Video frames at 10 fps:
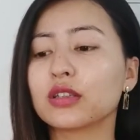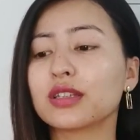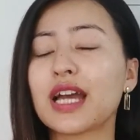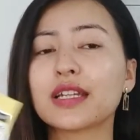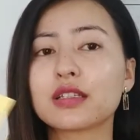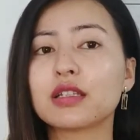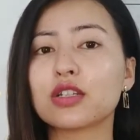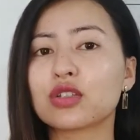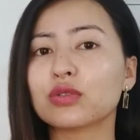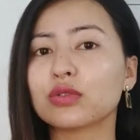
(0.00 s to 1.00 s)
that is an
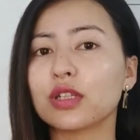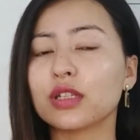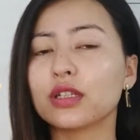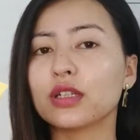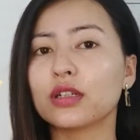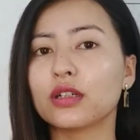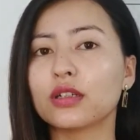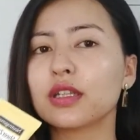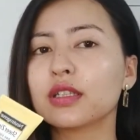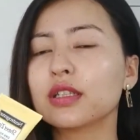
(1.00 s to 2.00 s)
issue, then
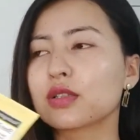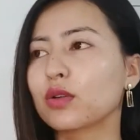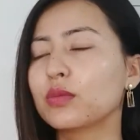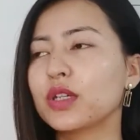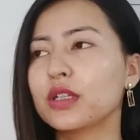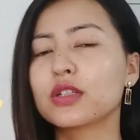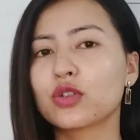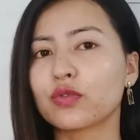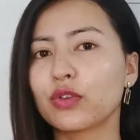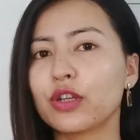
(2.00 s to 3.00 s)
this is going to be an
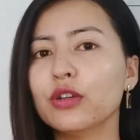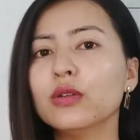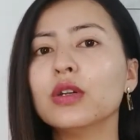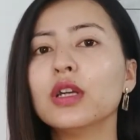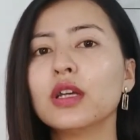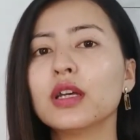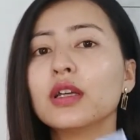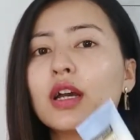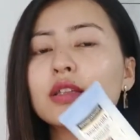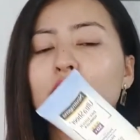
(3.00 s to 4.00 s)
issue for you.
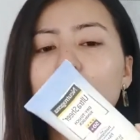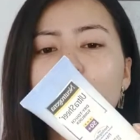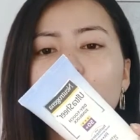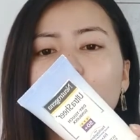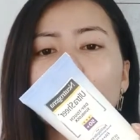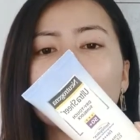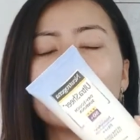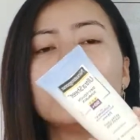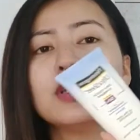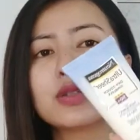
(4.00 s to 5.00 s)
I think you should go
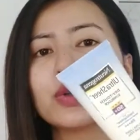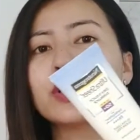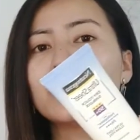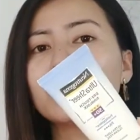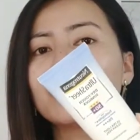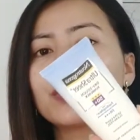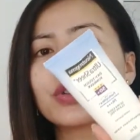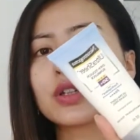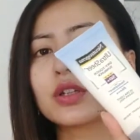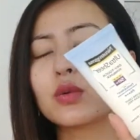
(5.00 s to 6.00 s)
with this one if
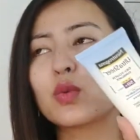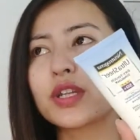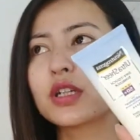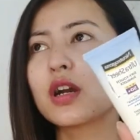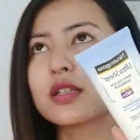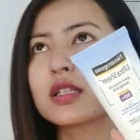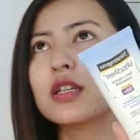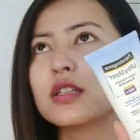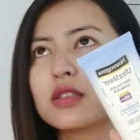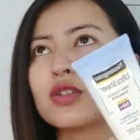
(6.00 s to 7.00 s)
white cast
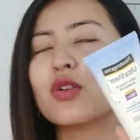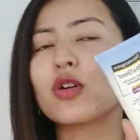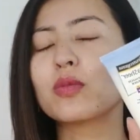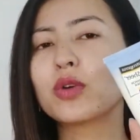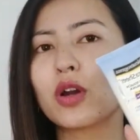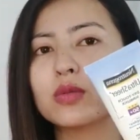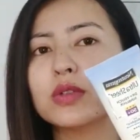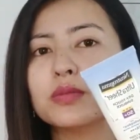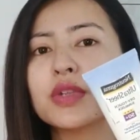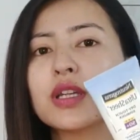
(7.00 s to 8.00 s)
is your
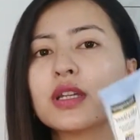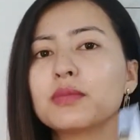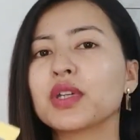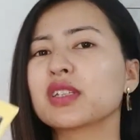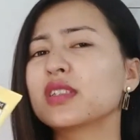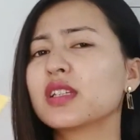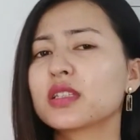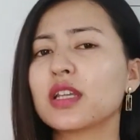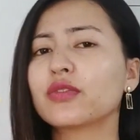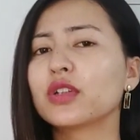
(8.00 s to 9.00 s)
problem, because this
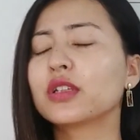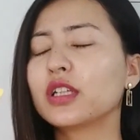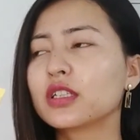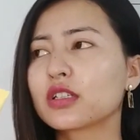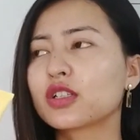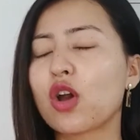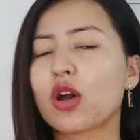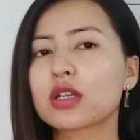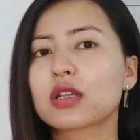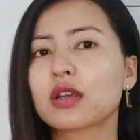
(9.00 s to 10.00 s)
definitely does
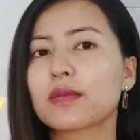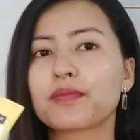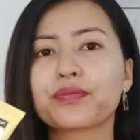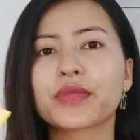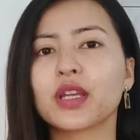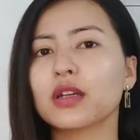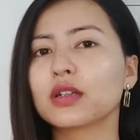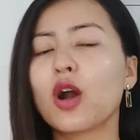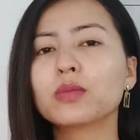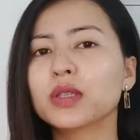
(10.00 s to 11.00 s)
not
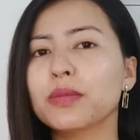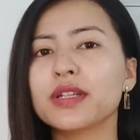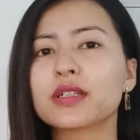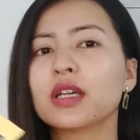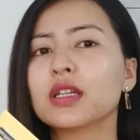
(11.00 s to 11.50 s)
complement